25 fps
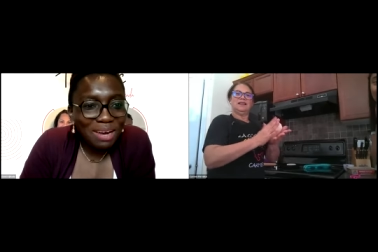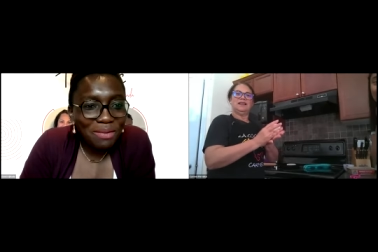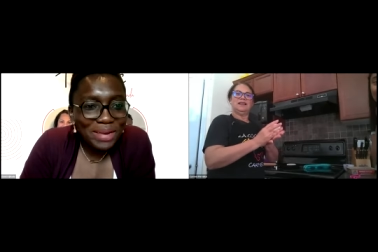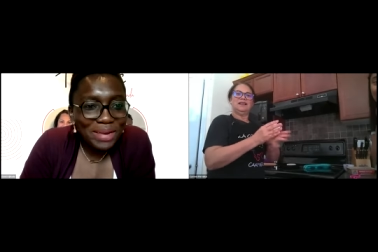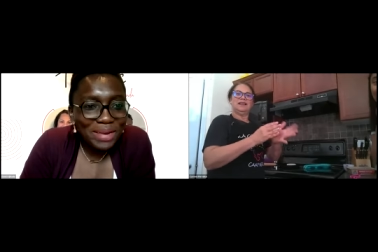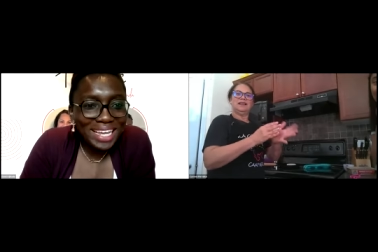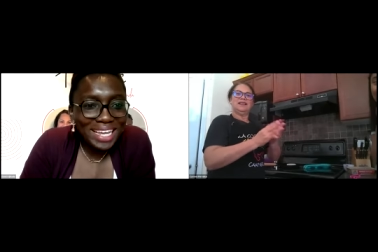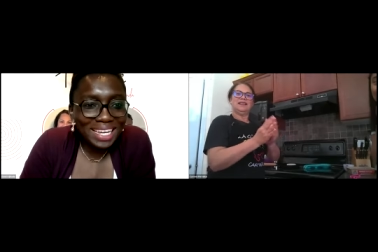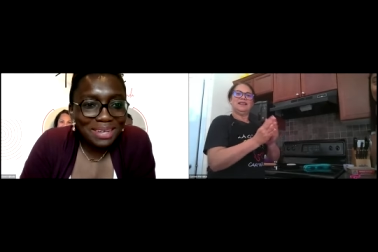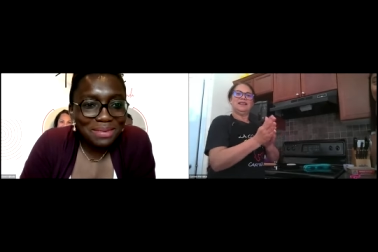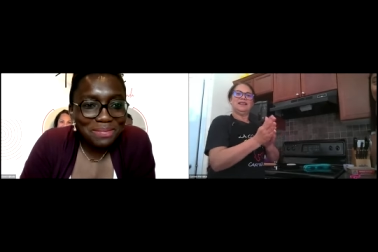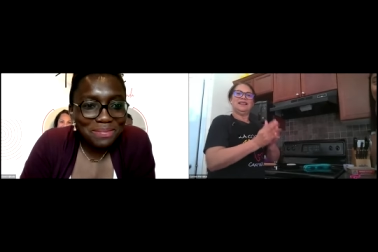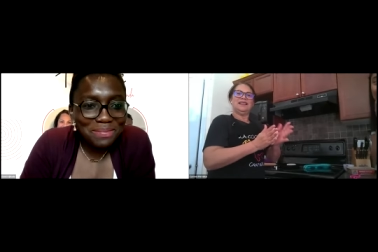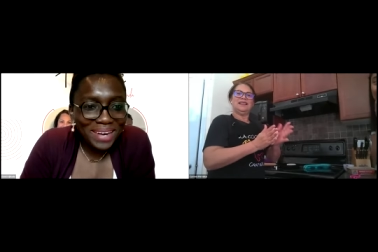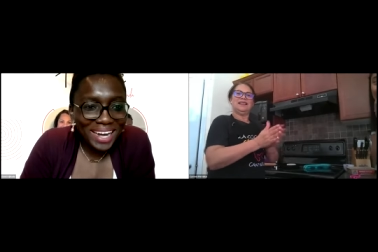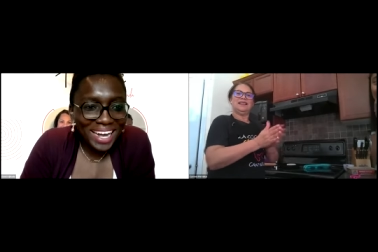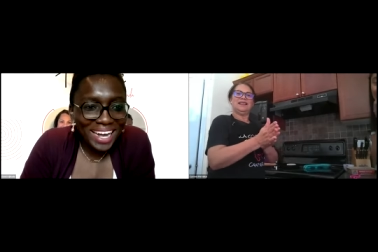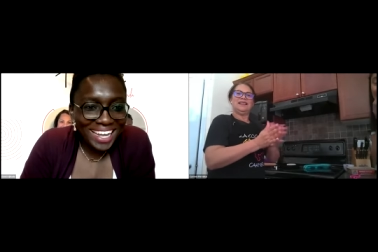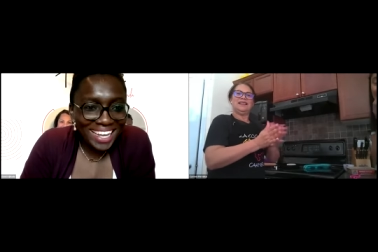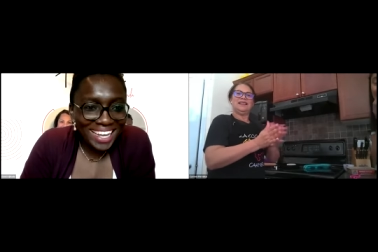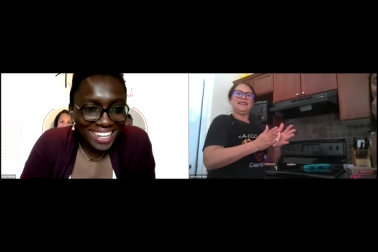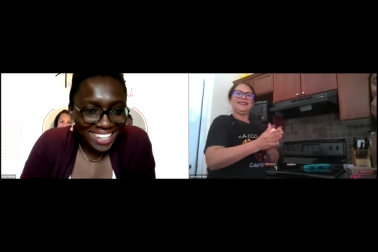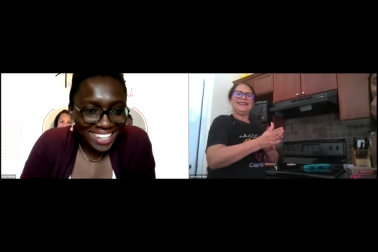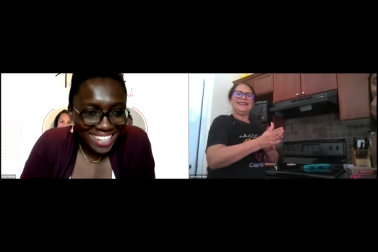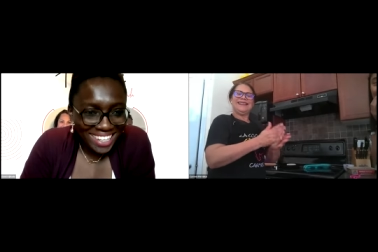that we can
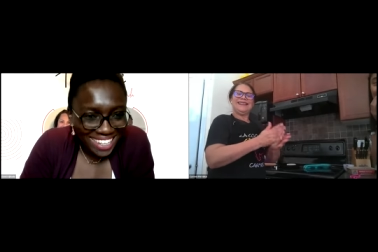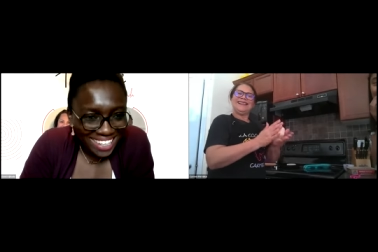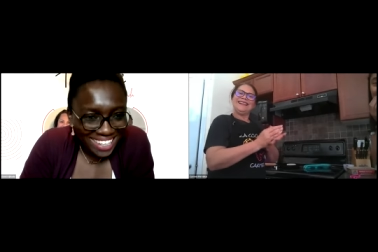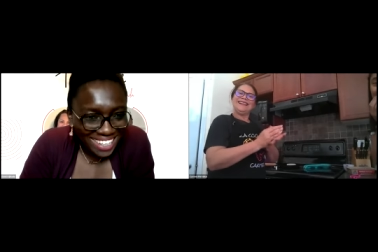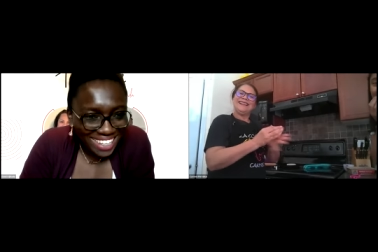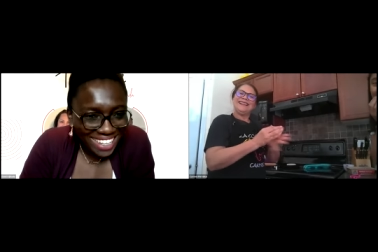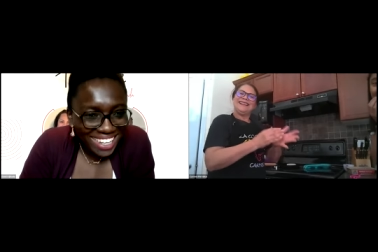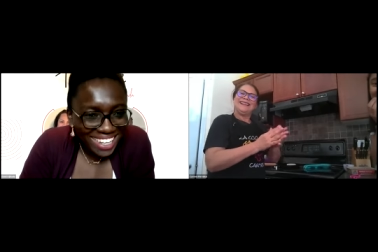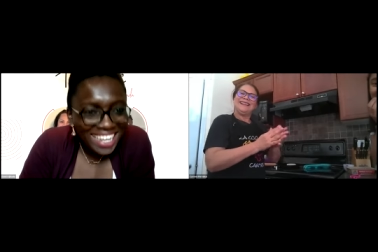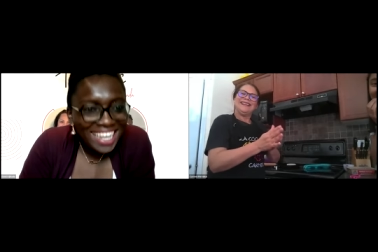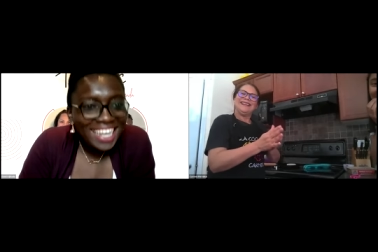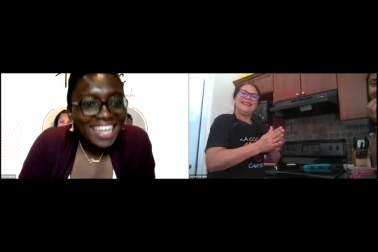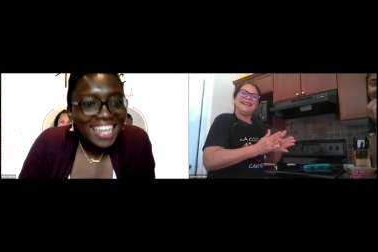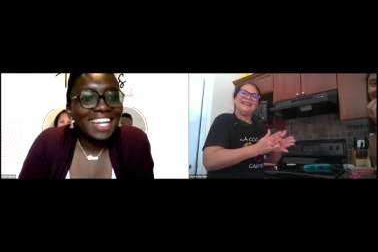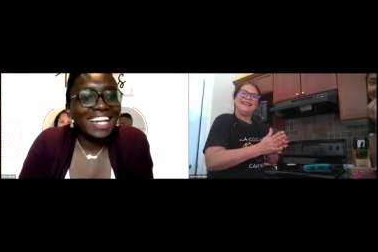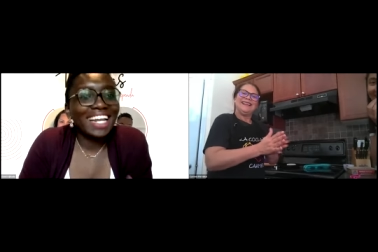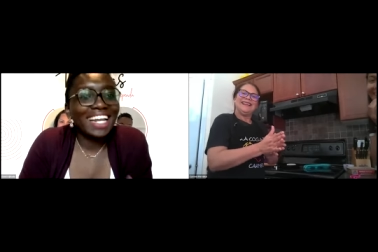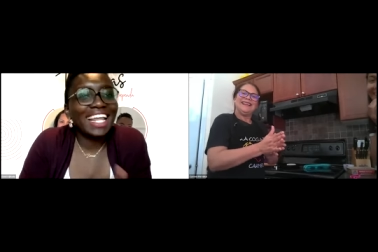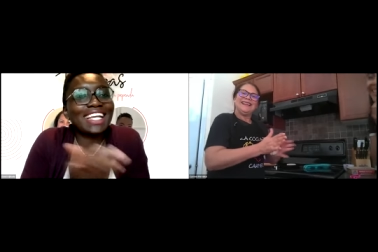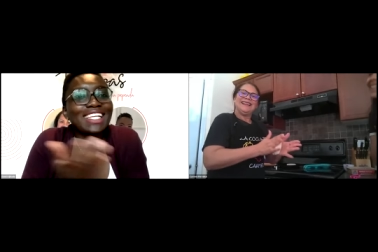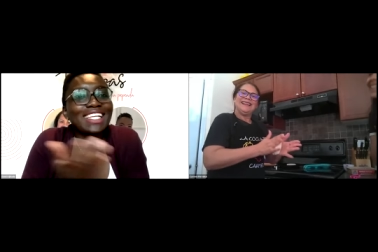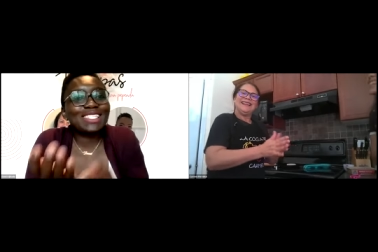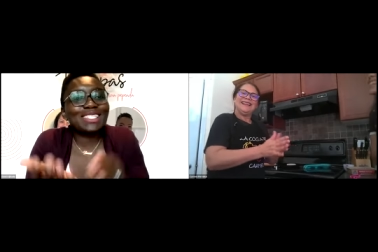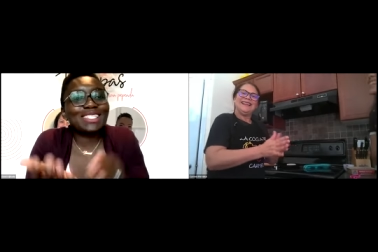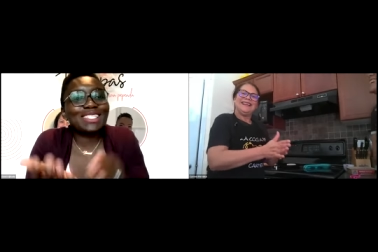buy? Really?
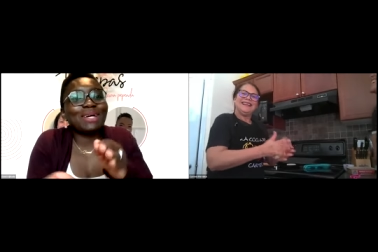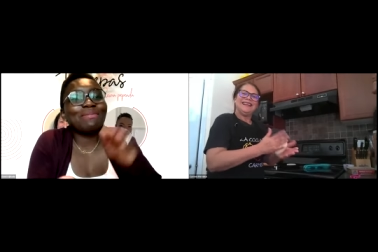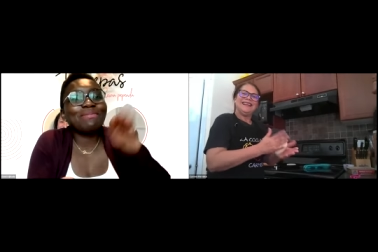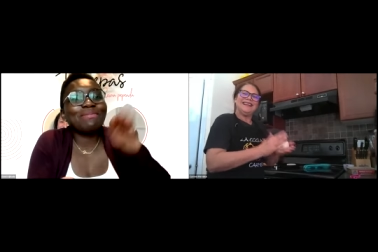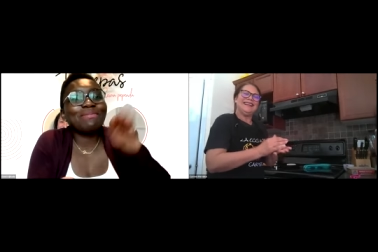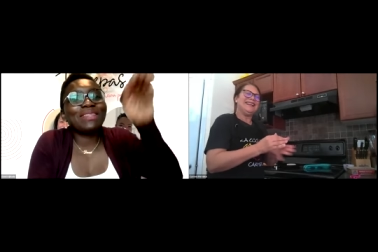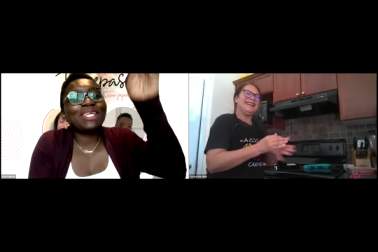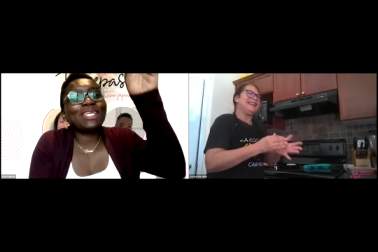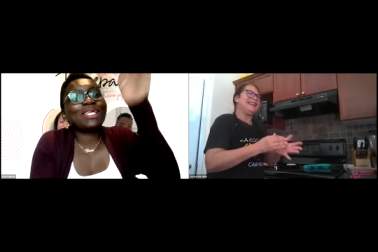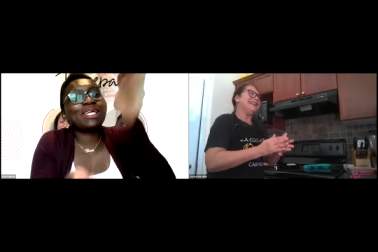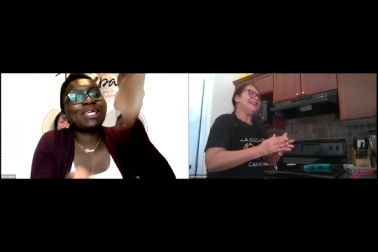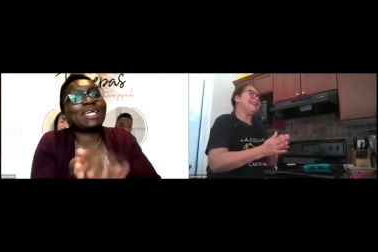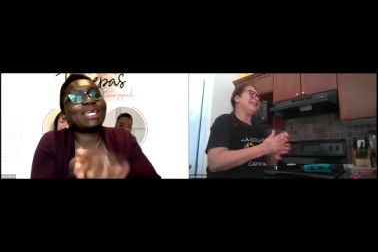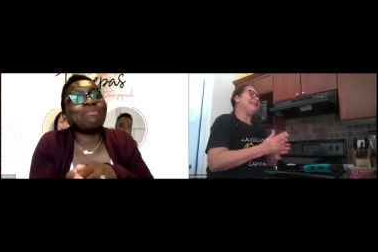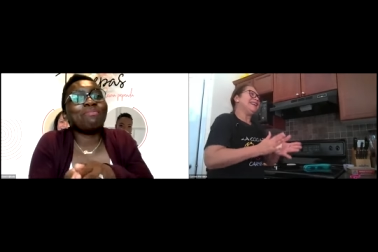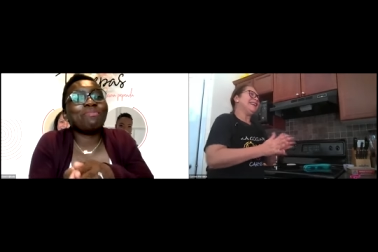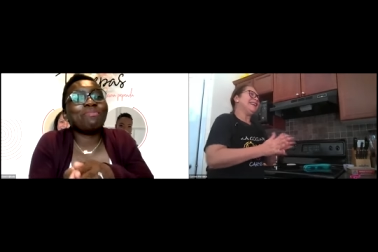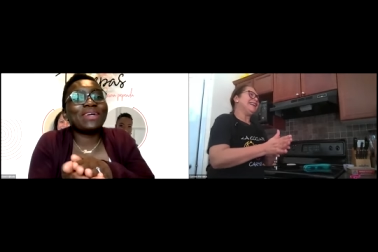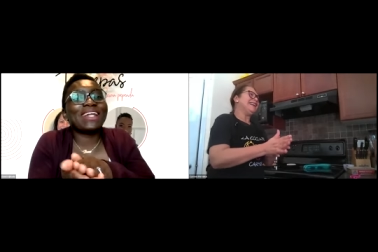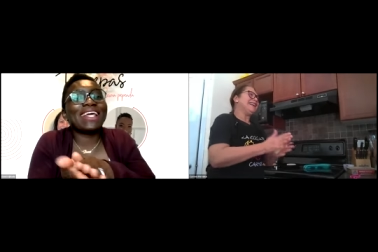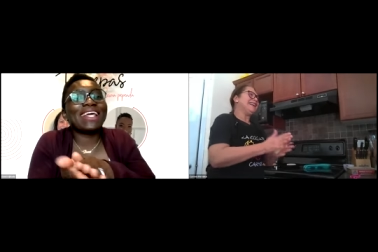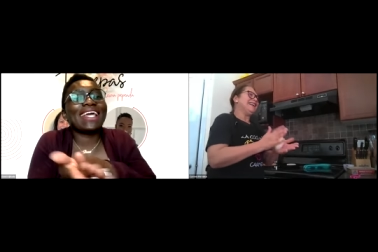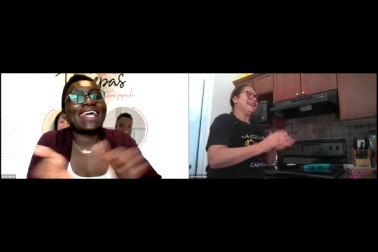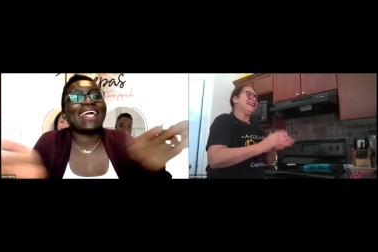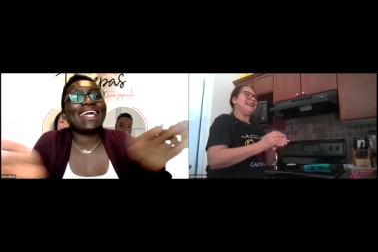Like something you can
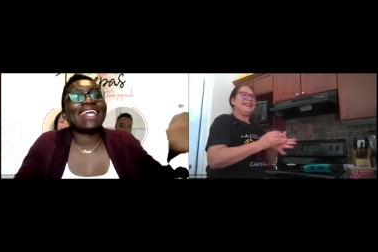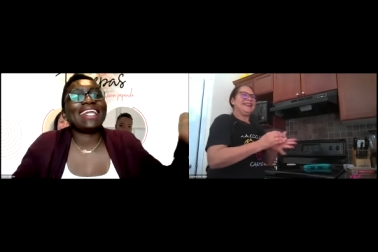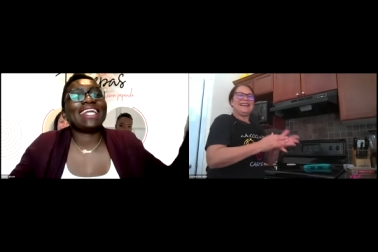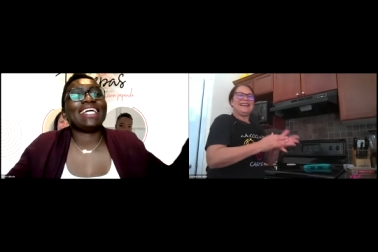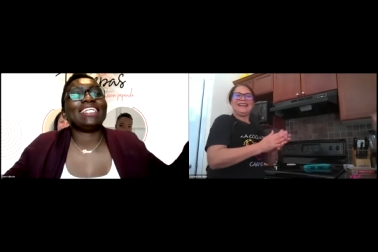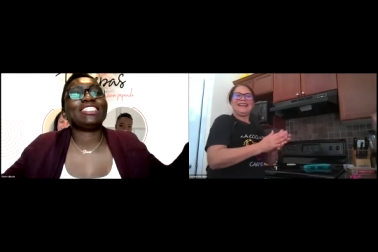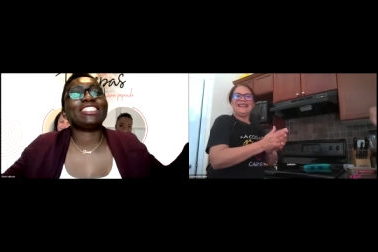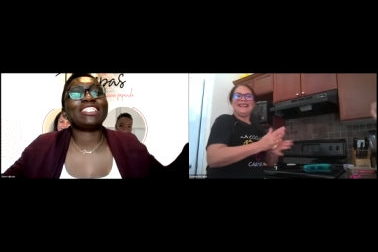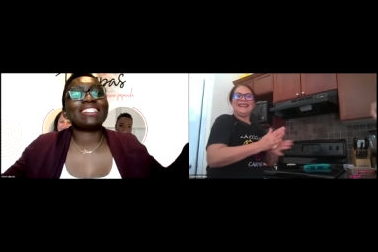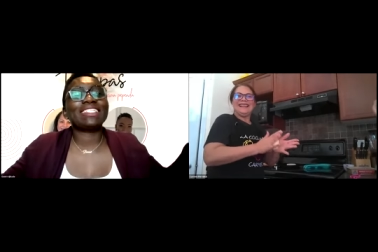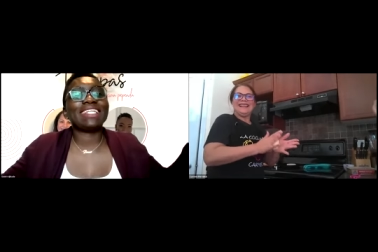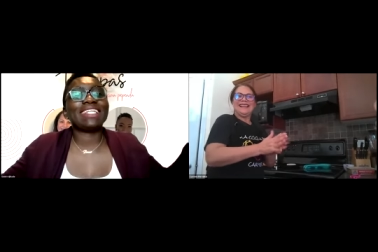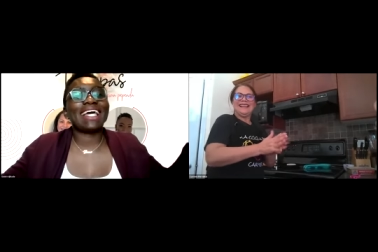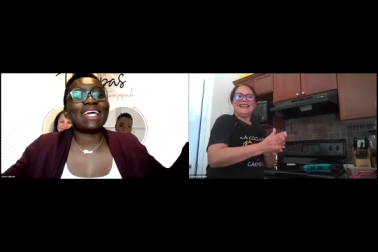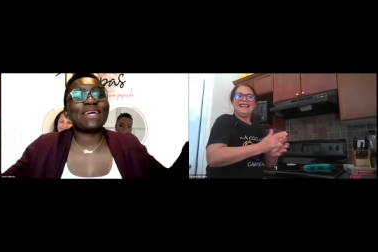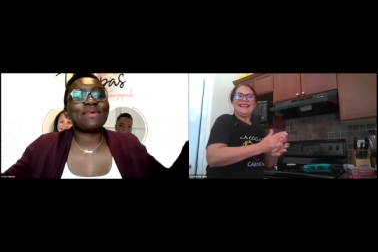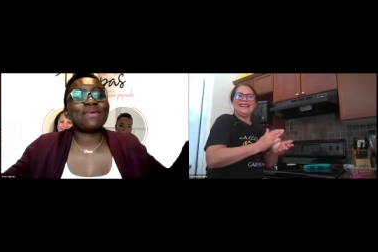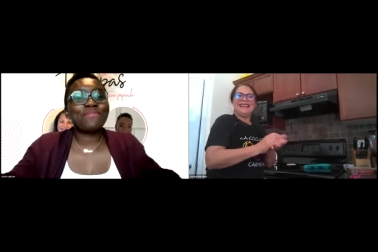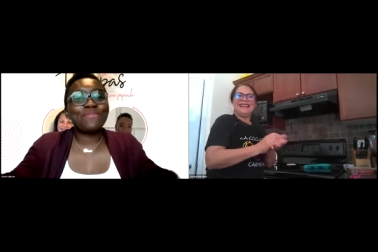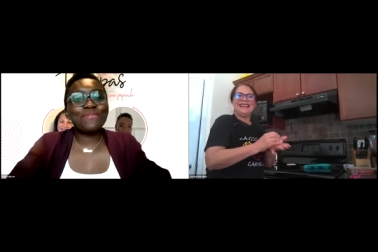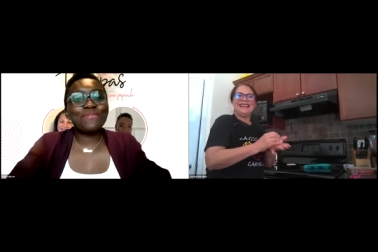put it in and just like